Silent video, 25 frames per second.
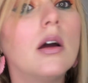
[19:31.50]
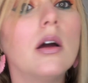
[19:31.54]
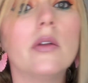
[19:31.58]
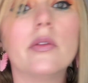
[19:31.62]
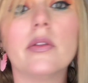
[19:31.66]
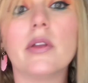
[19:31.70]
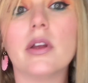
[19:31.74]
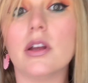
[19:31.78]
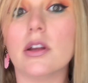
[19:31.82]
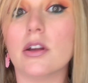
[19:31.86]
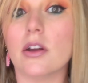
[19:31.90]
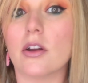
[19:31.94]

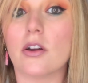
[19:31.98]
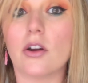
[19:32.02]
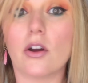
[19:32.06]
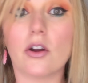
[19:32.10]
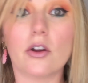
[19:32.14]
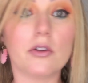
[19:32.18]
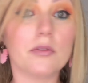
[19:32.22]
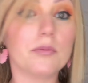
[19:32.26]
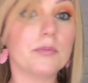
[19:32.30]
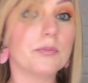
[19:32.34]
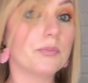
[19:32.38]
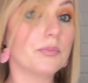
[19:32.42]
There you
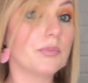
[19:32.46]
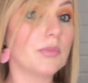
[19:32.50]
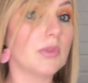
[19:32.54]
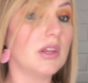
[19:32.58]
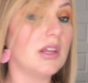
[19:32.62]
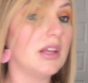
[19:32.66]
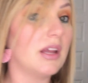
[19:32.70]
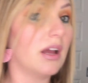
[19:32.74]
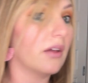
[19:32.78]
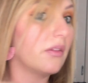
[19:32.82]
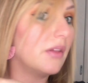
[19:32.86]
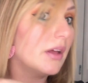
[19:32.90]
go.
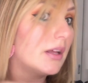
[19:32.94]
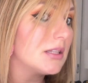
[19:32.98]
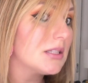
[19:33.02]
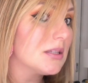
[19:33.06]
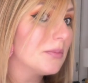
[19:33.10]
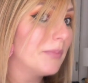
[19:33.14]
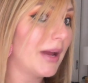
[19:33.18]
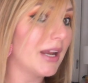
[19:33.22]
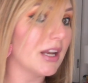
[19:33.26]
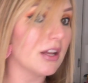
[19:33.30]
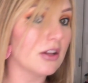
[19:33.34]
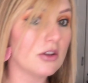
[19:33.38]
Yeah,
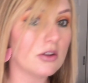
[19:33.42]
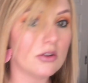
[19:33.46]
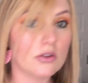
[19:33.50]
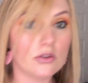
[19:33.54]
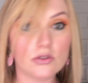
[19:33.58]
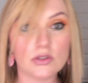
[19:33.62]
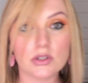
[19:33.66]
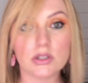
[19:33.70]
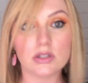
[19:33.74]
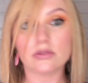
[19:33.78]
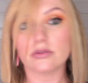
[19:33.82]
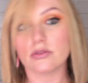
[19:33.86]
that's made a
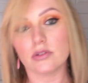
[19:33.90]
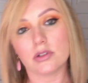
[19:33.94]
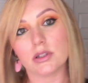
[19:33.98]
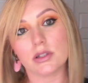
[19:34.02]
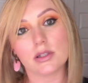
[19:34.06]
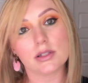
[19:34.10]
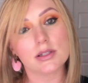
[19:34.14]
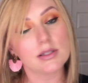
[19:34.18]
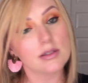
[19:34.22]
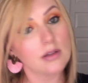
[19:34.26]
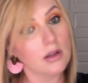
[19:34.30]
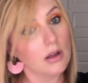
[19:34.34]
huge
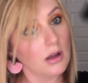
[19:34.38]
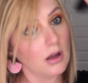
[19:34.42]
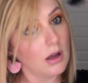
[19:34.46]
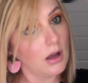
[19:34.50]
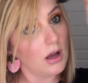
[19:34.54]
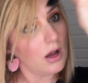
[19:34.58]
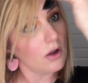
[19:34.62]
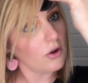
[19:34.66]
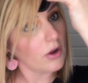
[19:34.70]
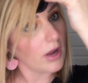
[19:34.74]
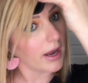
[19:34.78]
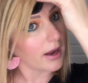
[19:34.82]
difference.
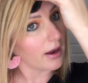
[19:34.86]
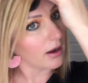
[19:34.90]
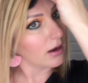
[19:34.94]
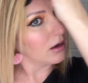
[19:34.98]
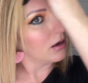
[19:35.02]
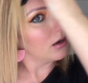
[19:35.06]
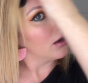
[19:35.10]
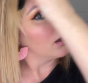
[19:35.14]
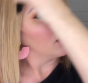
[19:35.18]
Okay.